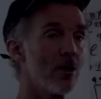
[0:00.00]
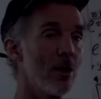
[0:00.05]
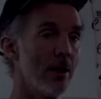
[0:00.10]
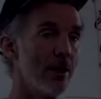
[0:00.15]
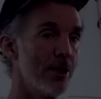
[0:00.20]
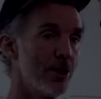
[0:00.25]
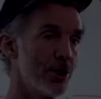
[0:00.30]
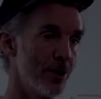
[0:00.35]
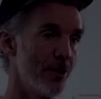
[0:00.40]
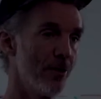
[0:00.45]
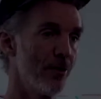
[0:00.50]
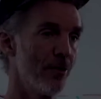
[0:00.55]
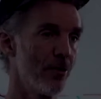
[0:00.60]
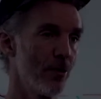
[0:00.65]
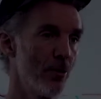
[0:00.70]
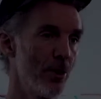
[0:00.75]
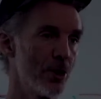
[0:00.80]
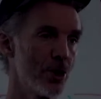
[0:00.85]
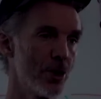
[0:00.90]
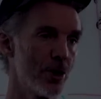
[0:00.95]

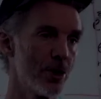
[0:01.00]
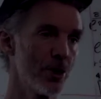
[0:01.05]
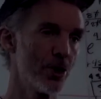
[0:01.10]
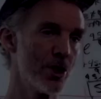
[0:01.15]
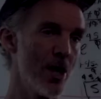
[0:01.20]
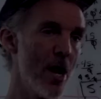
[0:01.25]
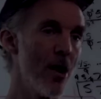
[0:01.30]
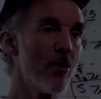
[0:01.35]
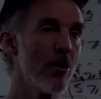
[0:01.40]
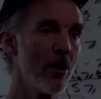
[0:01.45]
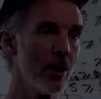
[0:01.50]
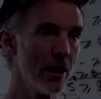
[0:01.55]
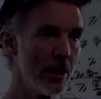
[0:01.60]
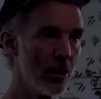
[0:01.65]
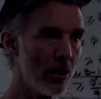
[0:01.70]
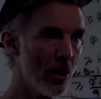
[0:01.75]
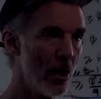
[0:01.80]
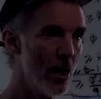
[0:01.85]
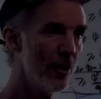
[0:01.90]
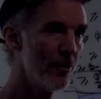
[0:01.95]
collisions, which
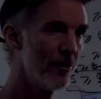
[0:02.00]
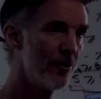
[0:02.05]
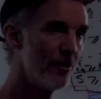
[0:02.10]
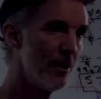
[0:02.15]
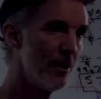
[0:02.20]
generally cause